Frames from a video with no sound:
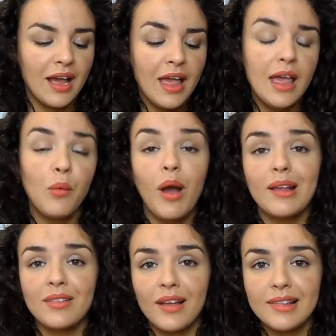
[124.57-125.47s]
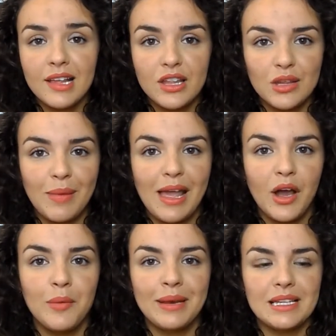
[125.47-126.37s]
It works nicely under
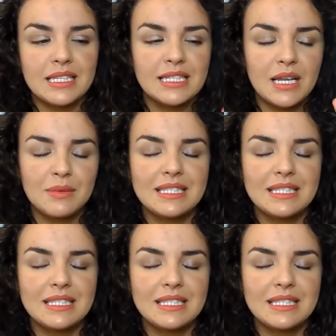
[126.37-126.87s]
makeup, but as I said,